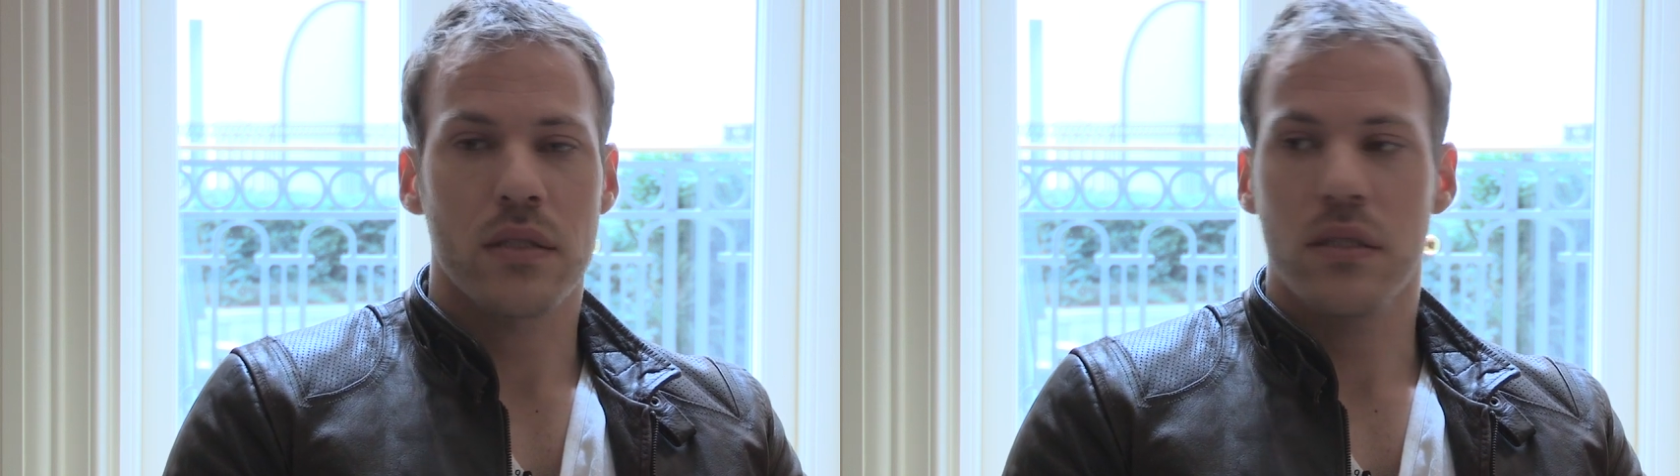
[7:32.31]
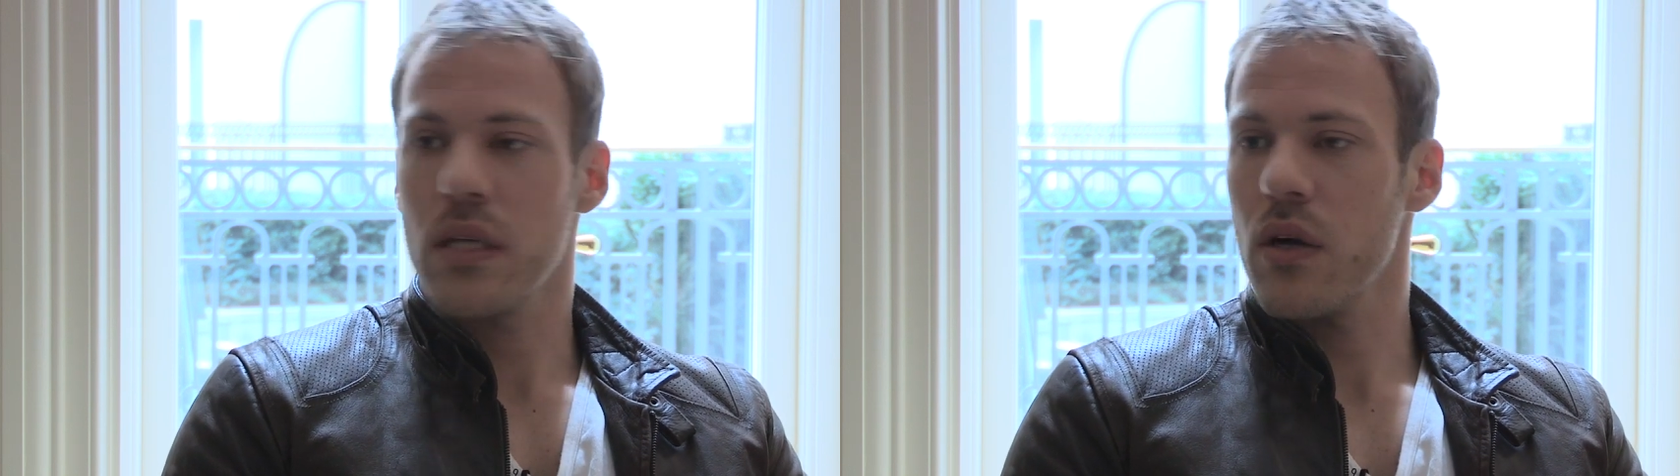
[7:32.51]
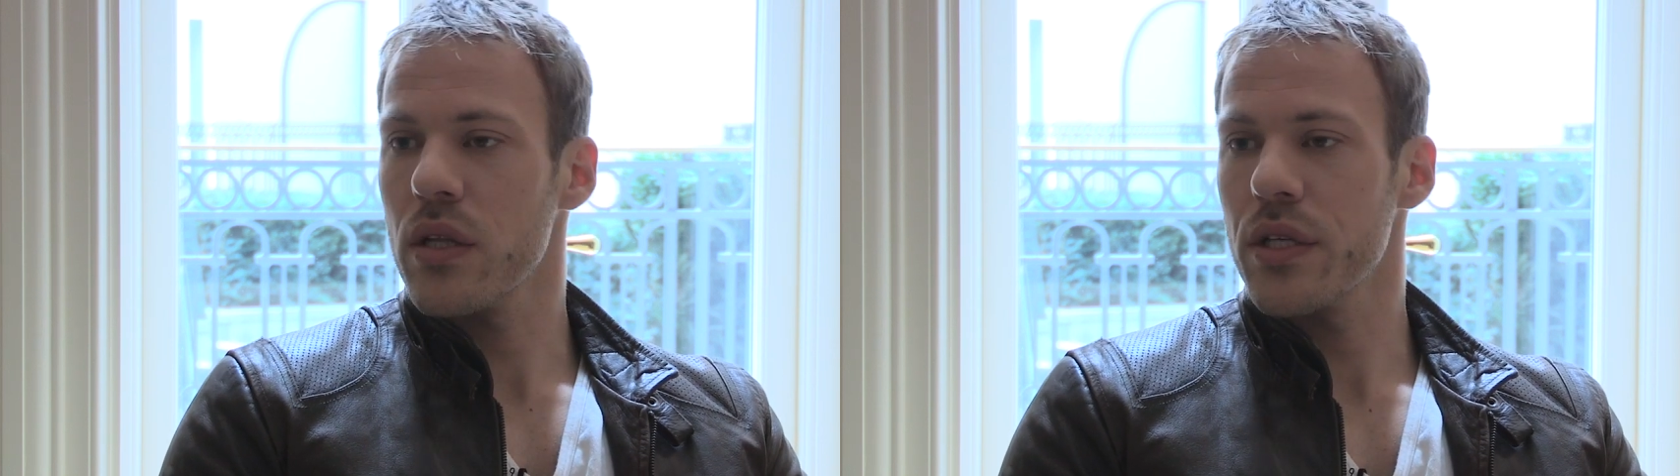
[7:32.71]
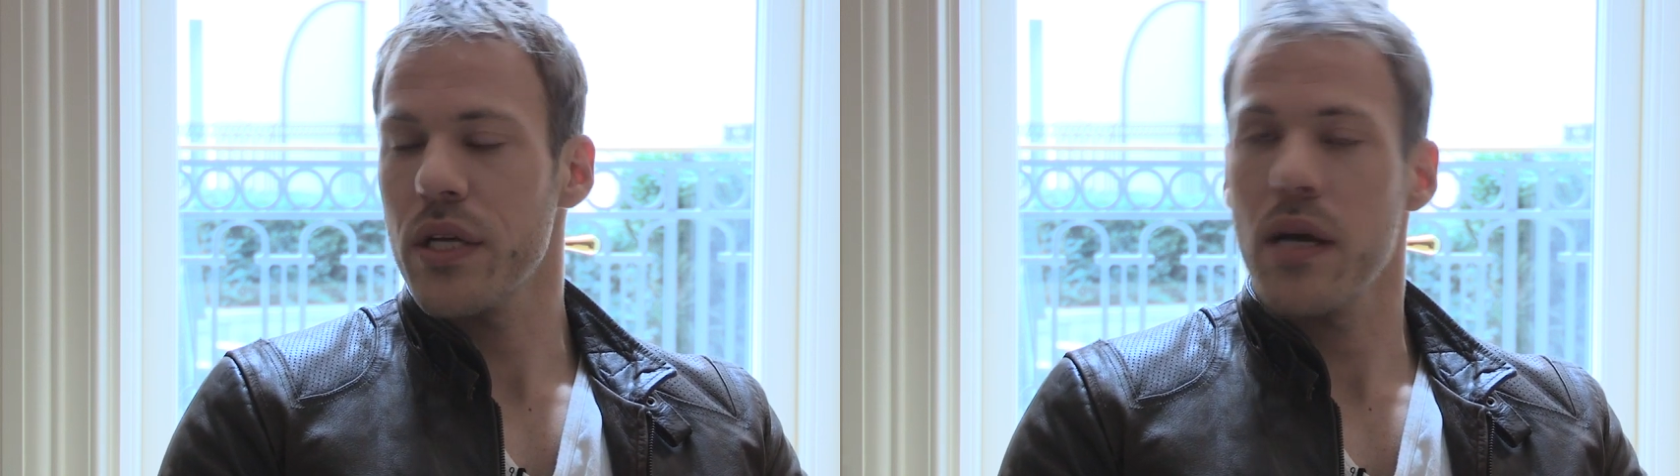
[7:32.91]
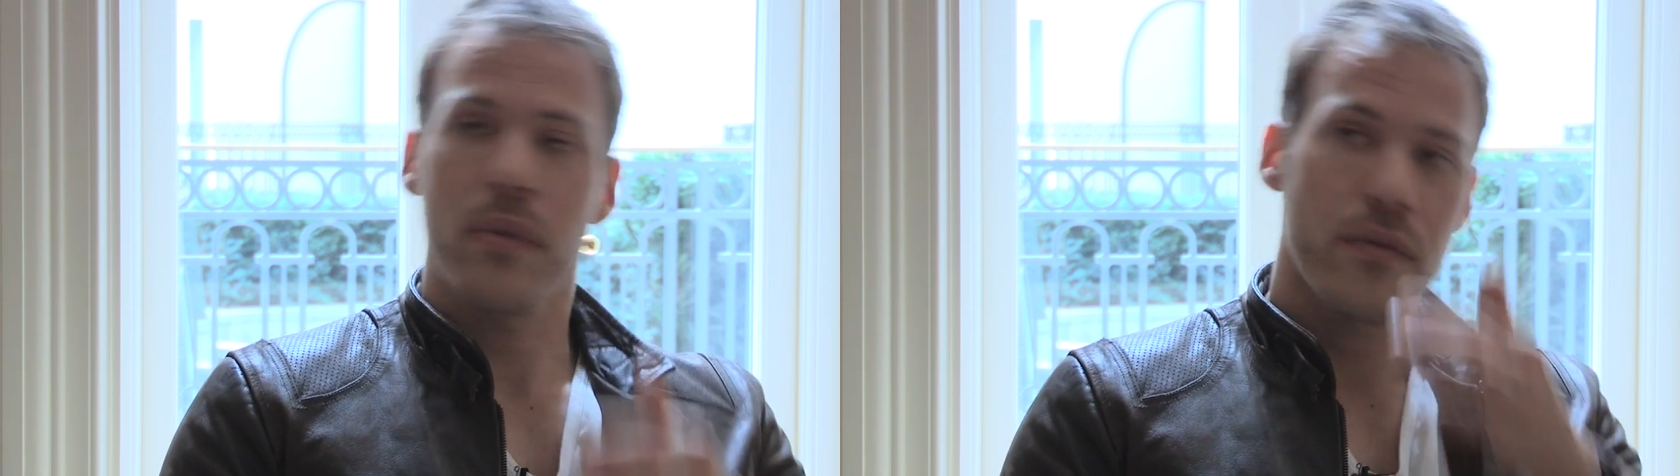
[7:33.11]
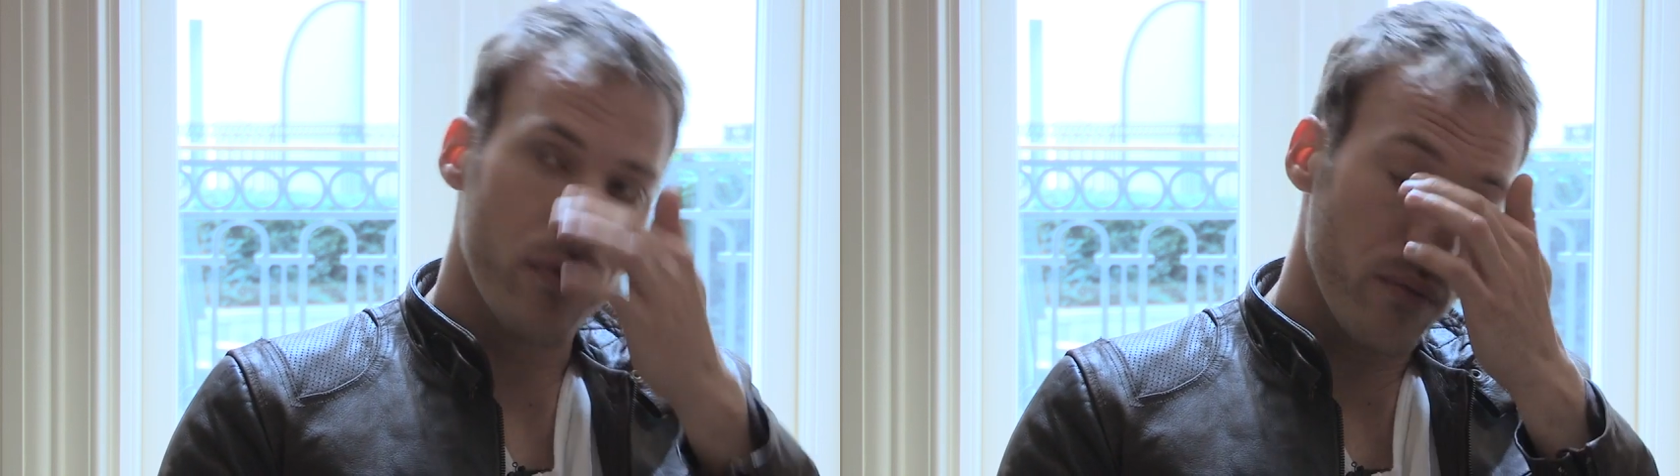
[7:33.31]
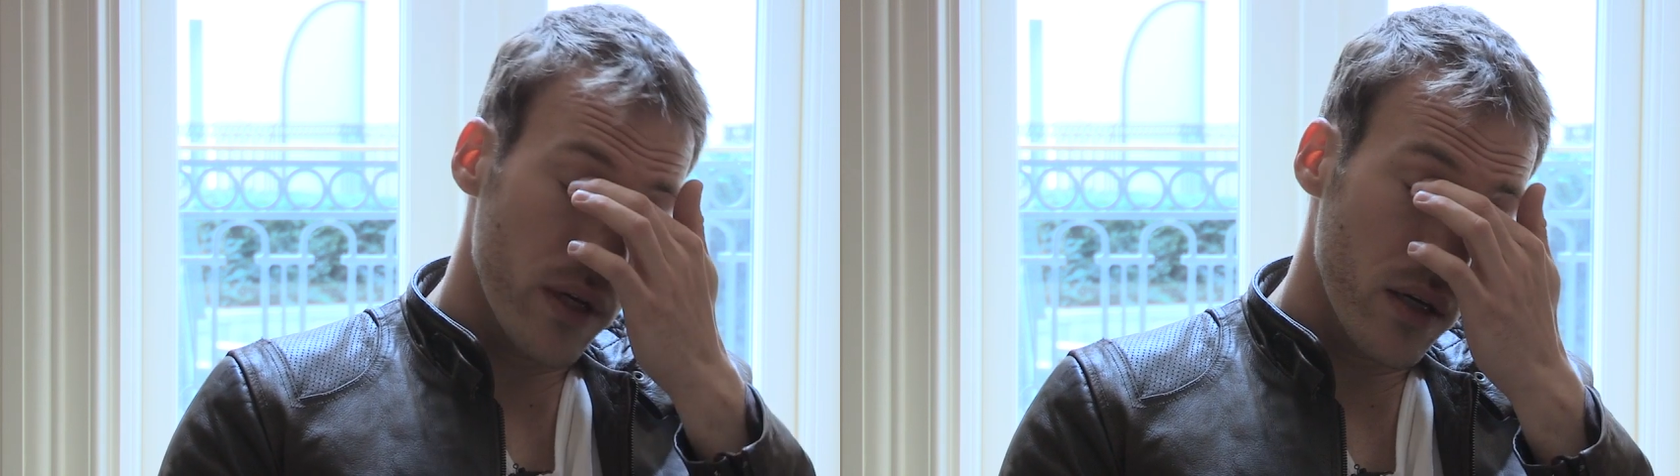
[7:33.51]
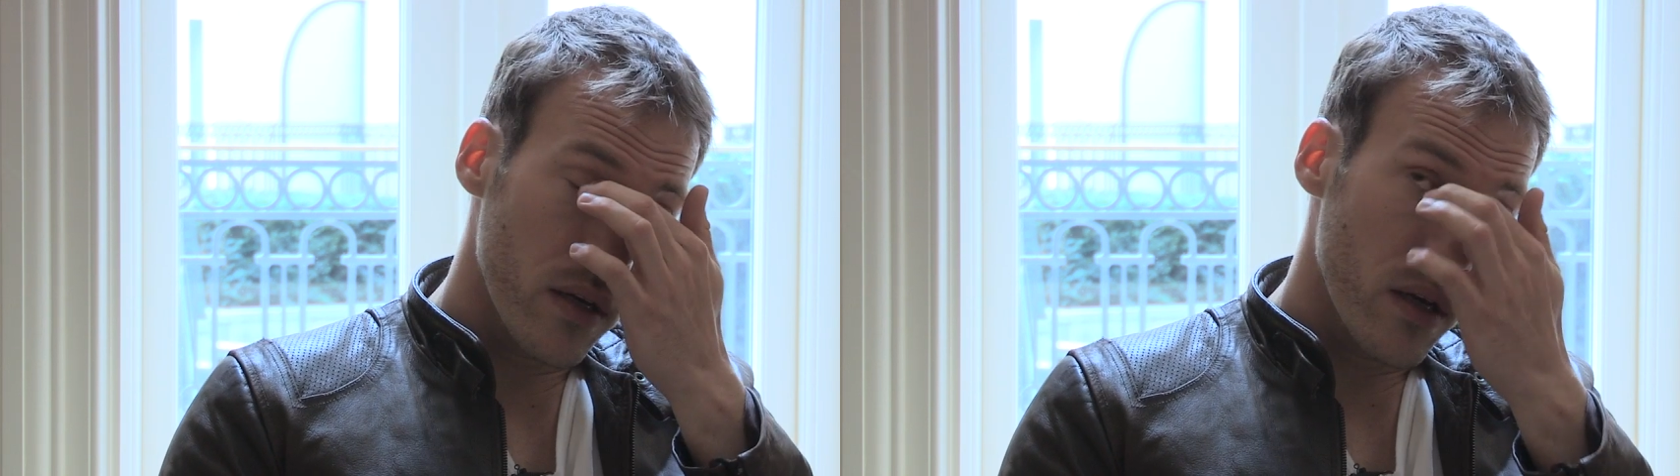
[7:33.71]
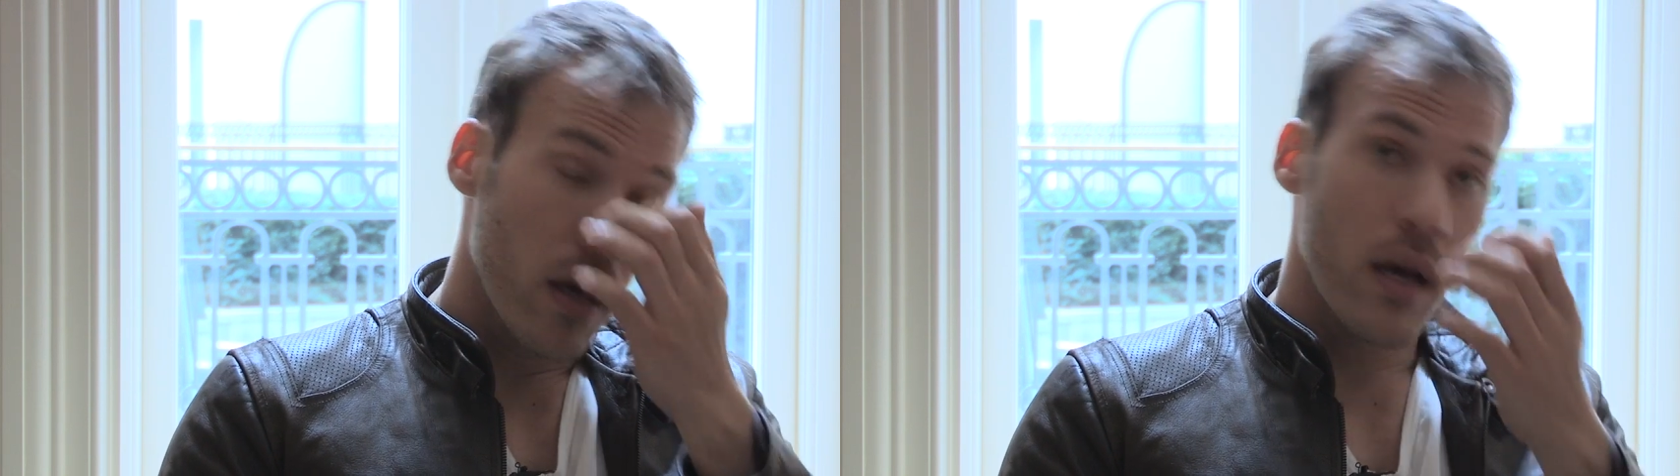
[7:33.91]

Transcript: to sound cliche, but for me,